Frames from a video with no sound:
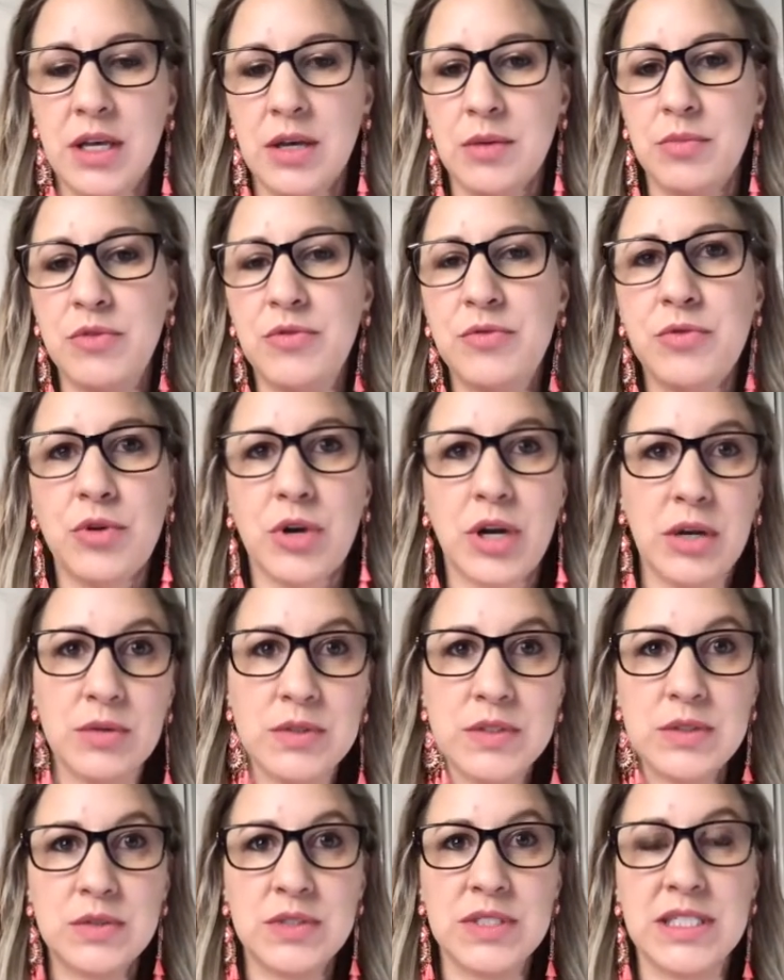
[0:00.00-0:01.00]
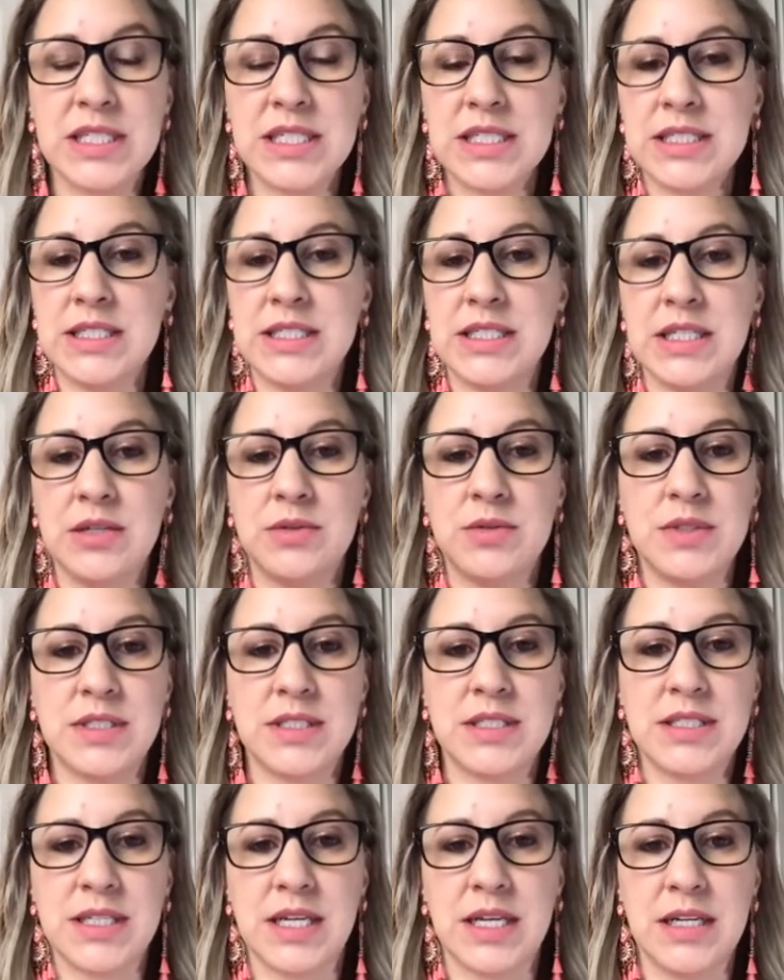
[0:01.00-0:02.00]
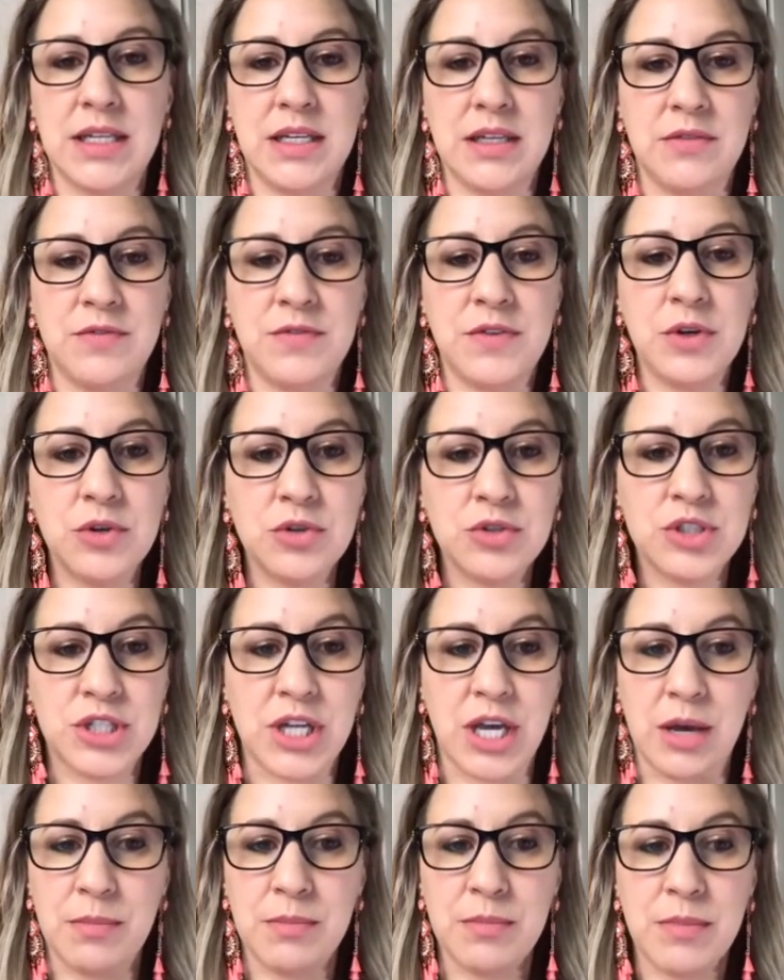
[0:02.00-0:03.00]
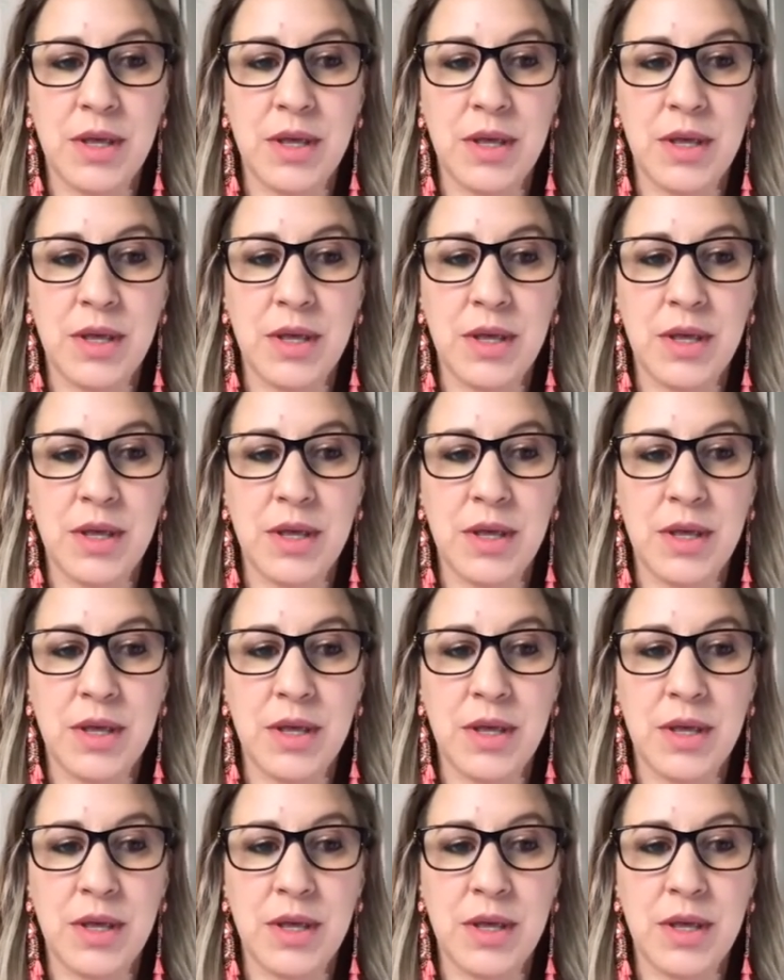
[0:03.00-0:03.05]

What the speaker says: before I was using XD, I was designing in Photoshop.